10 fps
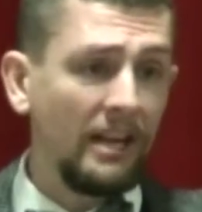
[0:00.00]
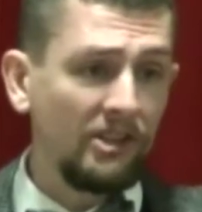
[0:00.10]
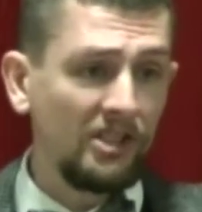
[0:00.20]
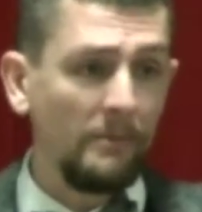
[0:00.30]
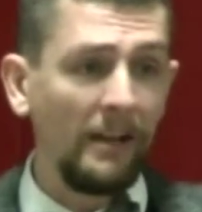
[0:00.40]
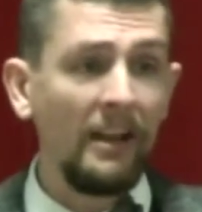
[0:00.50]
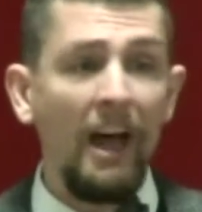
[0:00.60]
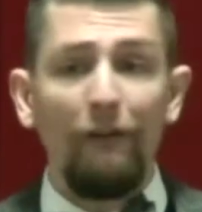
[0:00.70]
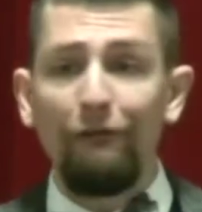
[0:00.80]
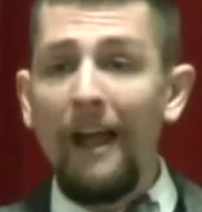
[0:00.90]
Testament
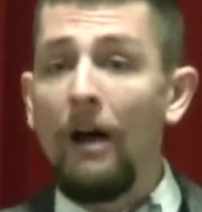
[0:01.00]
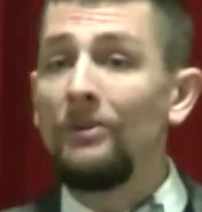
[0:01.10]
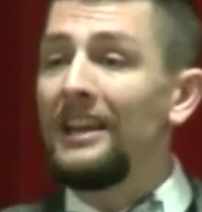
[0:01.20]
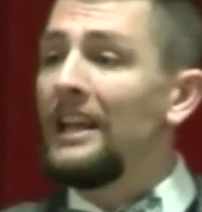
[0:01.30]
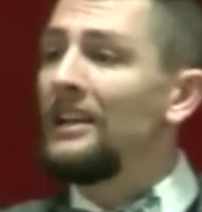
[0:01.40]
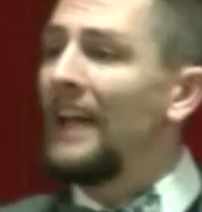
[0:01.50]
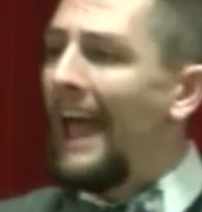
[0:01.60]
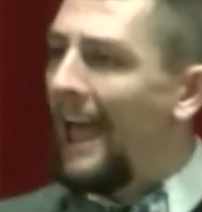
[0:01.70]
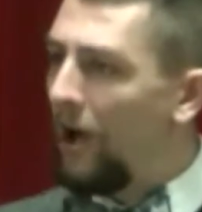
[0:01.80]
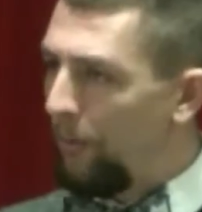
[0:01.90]
found
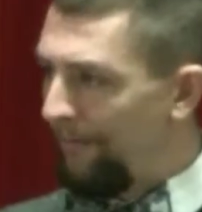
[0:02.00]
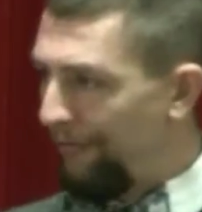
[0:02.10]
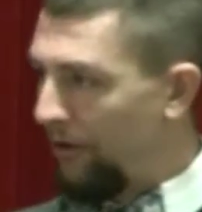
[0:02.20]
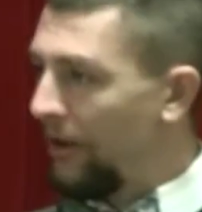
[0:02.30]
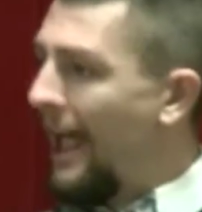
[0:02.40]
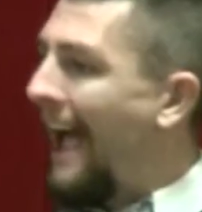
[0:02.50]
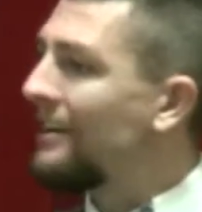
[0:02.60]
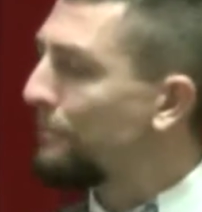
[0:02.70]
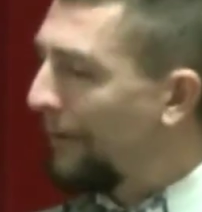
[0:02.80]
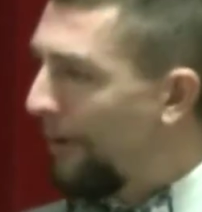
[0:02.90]
it helpful
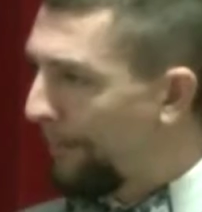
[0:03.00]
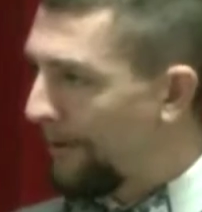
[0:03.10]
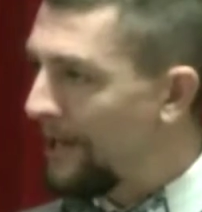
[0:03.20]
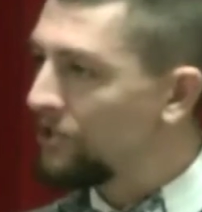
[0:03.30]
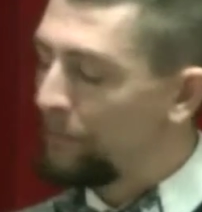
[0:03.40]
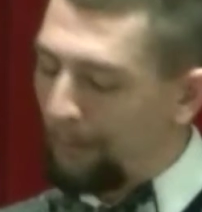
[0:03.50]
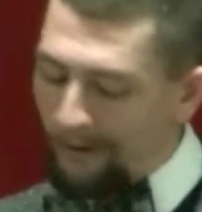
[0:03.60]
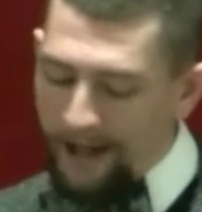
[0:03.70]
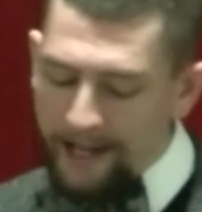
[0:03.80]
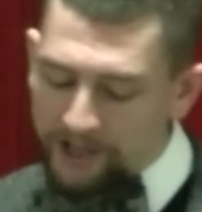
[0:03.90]
and appropriate to
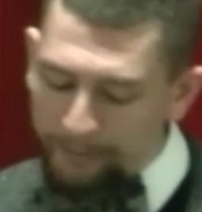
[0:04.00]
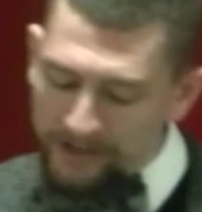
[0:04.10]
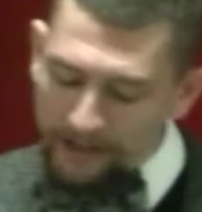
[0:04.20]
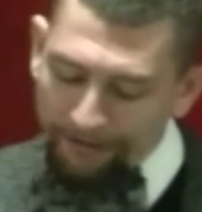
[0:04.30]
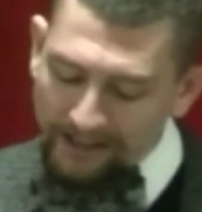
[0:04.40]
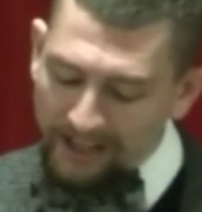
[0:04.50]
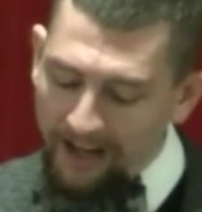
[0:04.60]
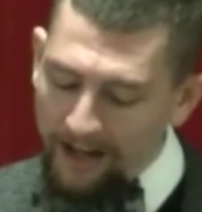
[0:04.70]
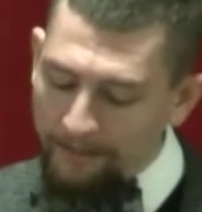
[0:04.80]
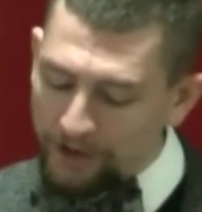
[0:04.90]
pray at specific
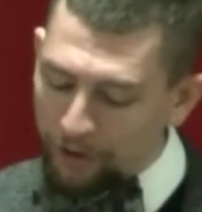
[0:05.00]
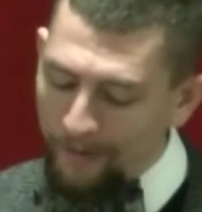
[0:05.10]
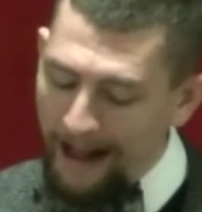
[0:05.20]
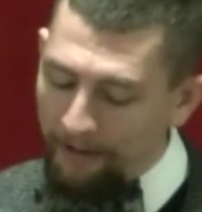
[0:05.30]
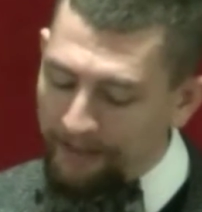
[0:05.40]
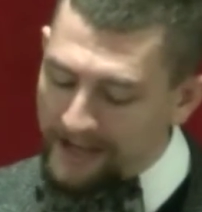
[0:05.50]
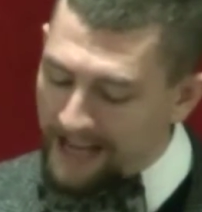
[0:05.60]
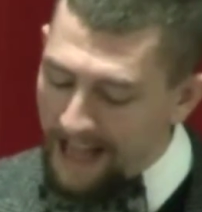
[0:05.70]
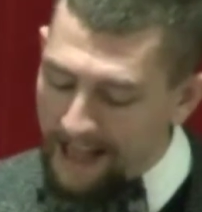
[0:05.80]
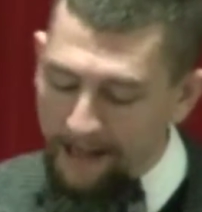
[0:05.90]
times throughout the
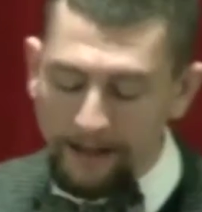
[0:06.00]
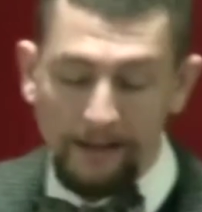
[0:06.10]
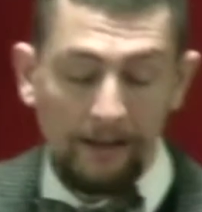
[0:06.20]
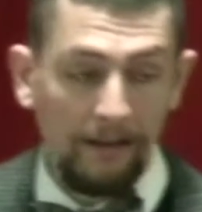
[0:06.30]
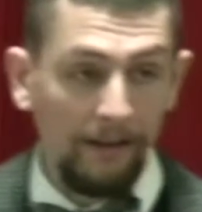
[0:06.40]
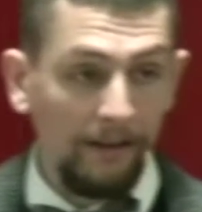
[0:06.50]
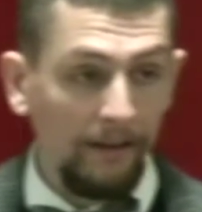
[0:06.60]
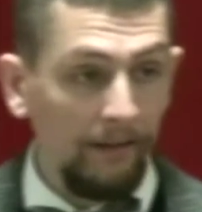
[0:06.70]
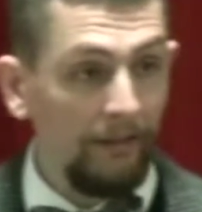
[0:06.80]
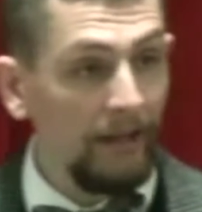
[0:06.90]
day,
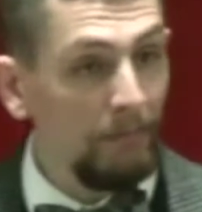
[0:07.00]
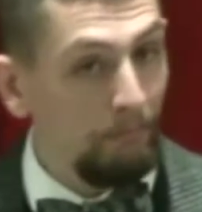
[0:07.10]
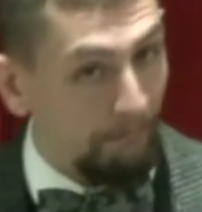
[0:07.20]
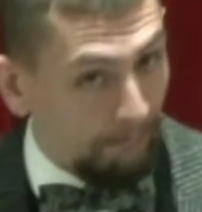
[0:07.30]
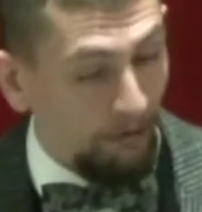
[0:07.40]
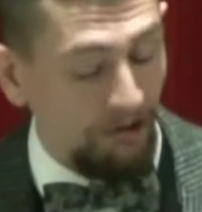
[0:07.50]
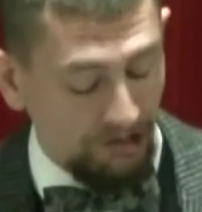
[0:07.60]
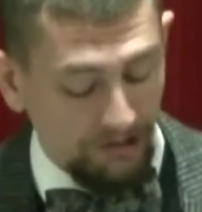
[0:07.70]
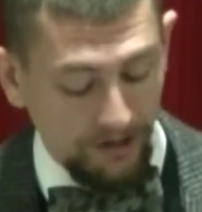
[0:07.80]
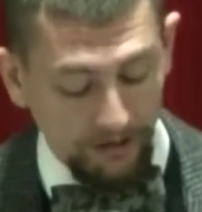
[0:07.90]
then
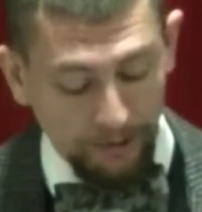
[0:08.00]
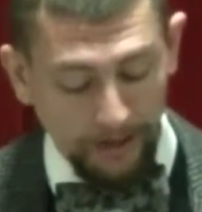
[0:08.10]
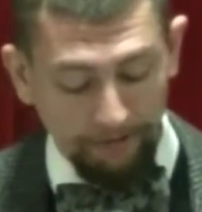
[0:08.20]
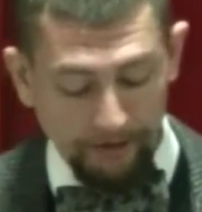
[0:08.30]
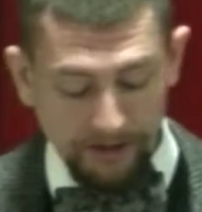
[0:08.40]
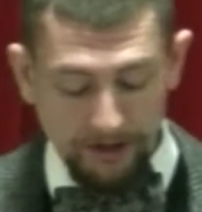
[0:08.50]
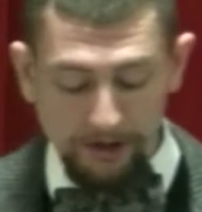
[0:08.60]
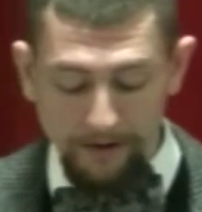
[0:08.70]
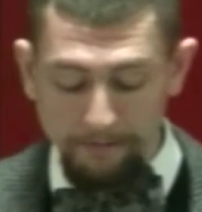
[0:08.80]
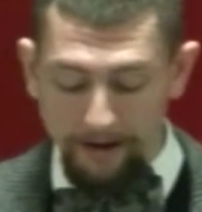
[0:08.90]
Christians in the 21st
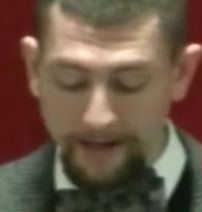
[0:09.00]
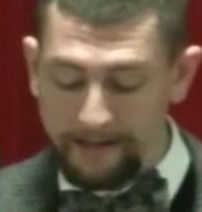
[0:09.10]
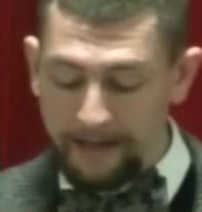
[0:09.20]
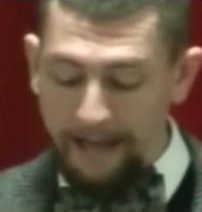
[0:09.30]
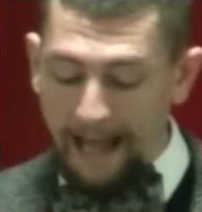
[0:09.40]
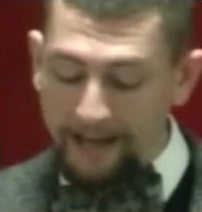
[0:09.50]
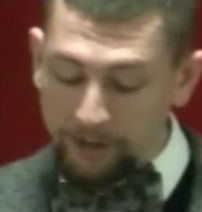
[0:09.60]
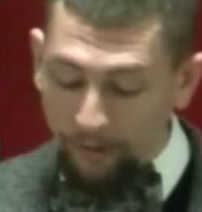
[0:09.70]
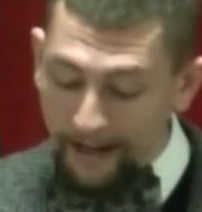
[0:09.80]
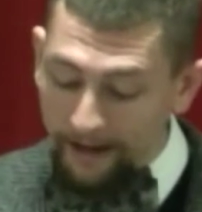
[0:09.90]
century might
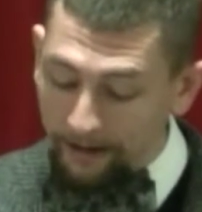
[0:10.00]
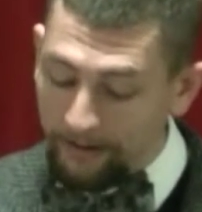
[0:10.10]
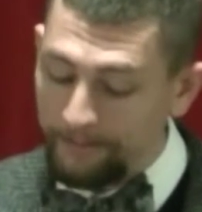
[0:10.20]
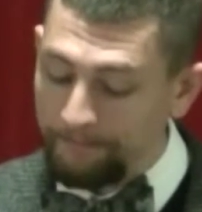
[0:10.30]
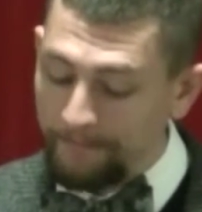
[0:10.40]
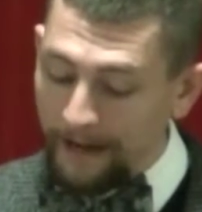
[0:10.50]
as well.